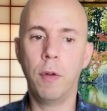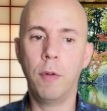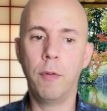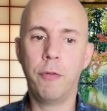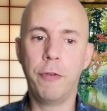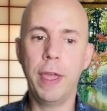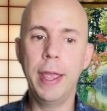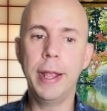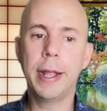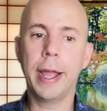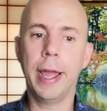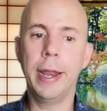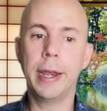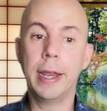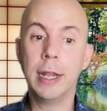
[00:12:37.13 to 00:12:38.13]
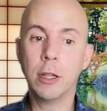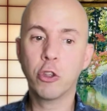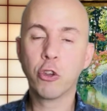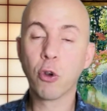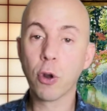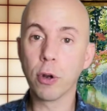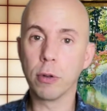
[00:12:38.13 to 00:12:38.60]
vague and
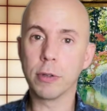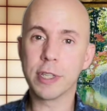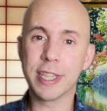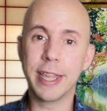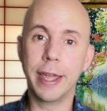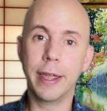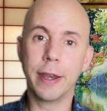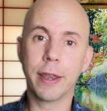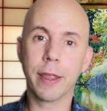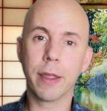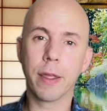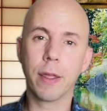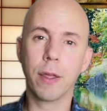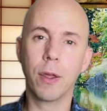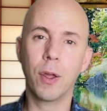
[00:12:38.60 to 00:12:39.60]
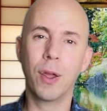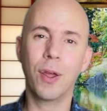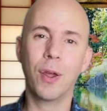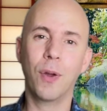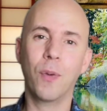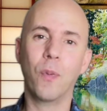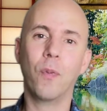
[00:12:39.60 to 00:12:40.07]
internal state
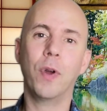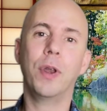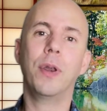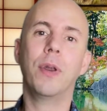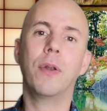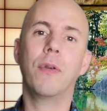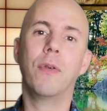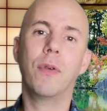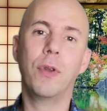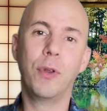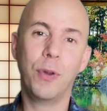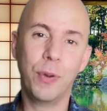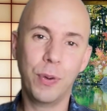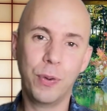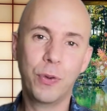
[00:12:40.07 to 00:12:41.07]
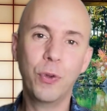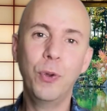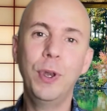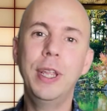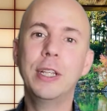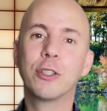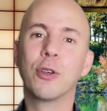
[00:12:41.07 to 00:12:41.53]
when you do
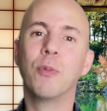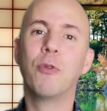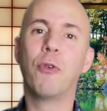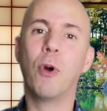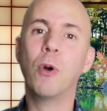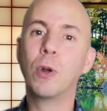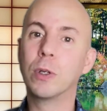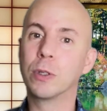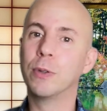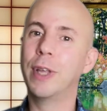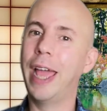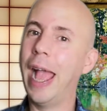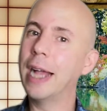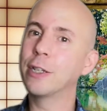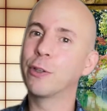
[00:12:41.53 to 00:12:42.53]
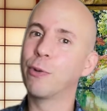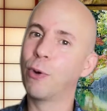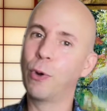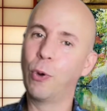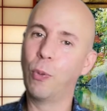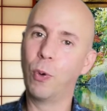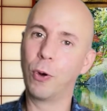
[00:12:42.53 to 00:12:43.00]
need some focus on the
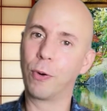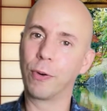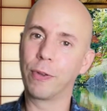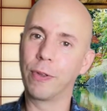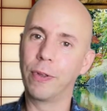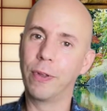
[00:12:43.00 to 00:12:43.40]
external world.